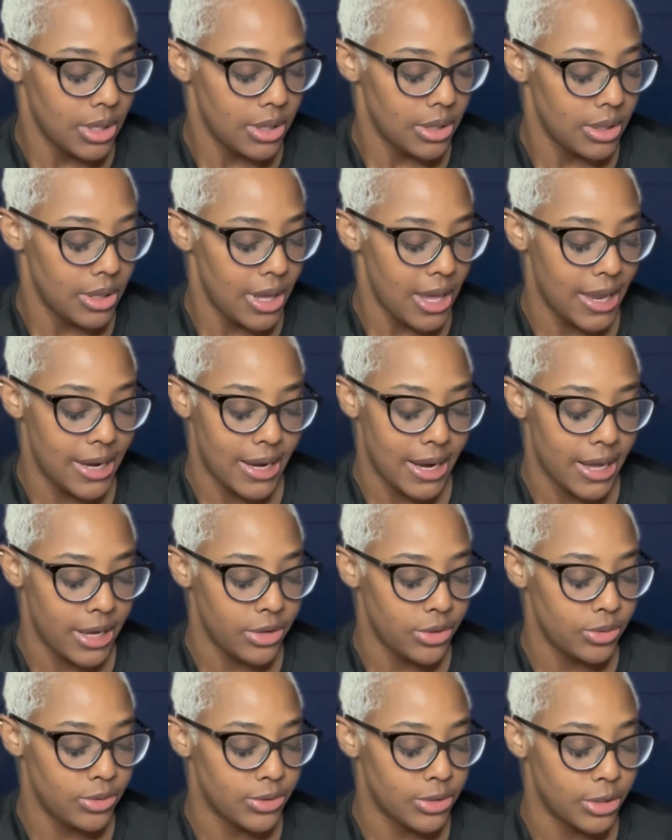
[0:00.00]
had not
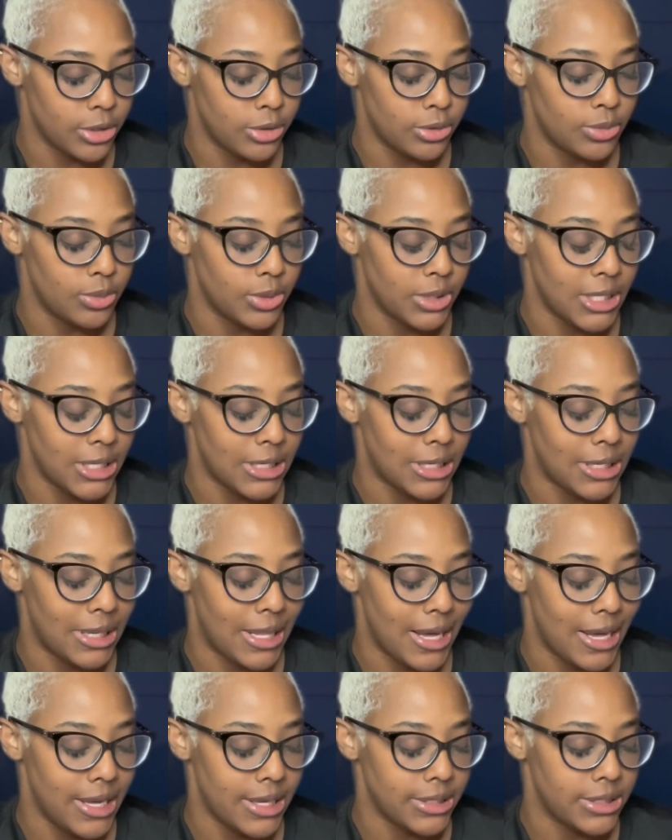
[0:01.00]
used those within the
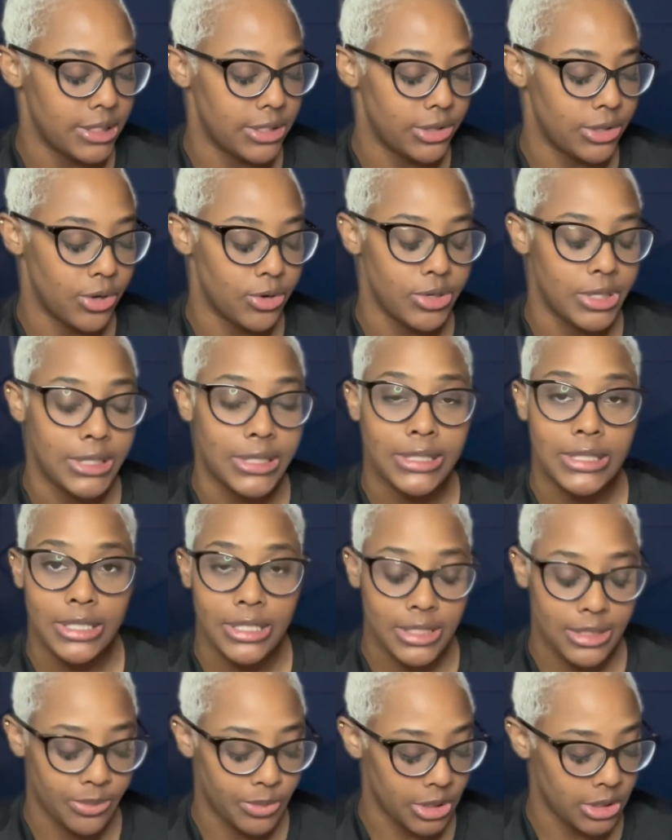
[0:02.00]
last
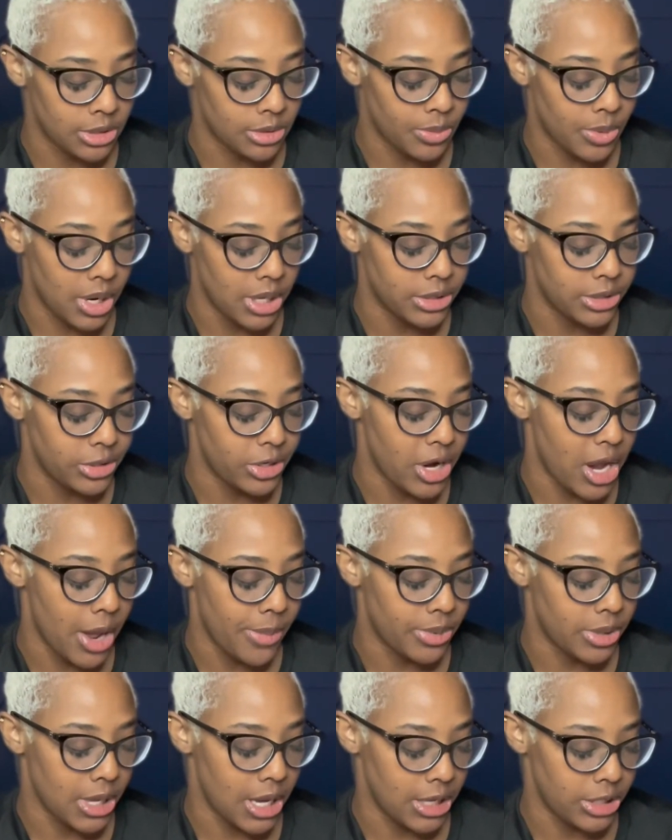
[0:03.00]
36 months prior to your
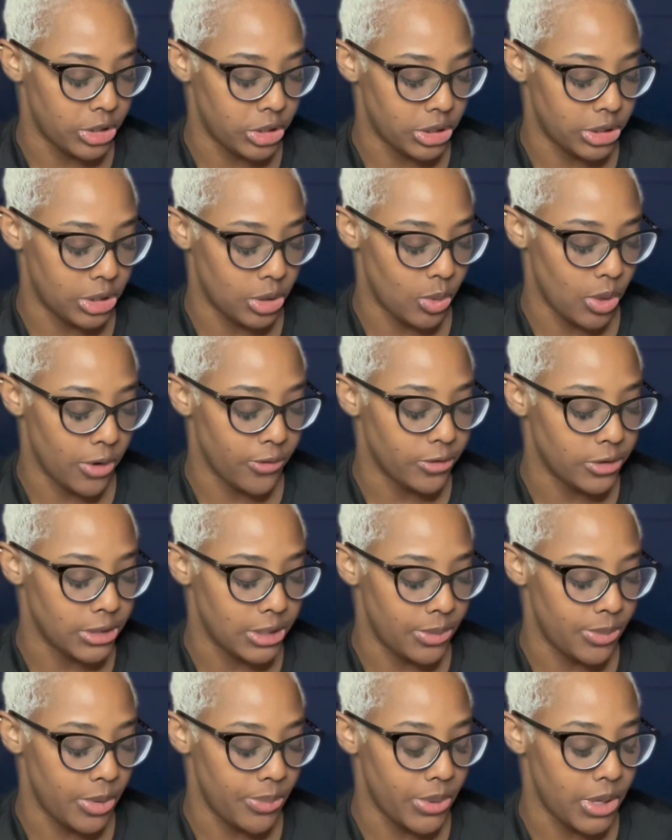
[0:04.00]
application to work for
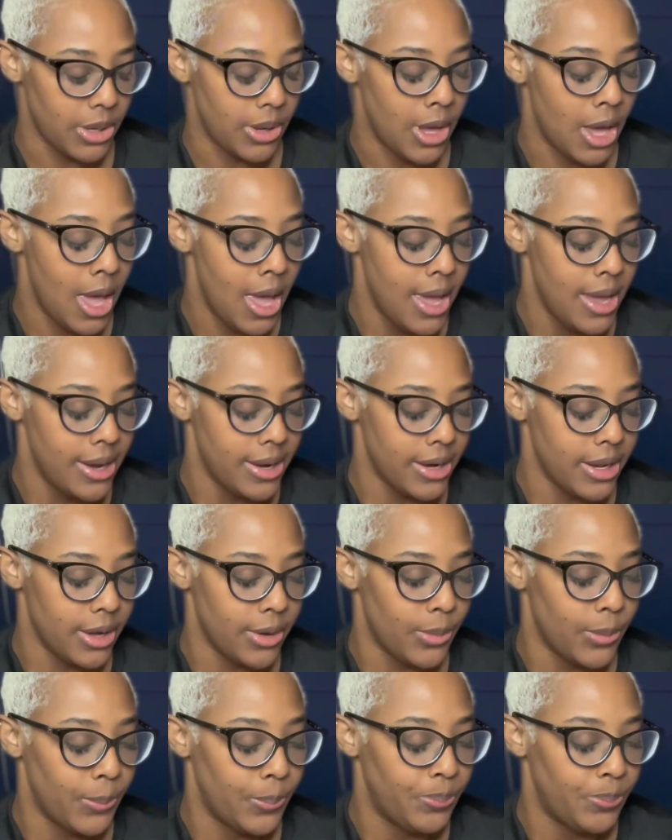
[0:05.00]
CBP. Now,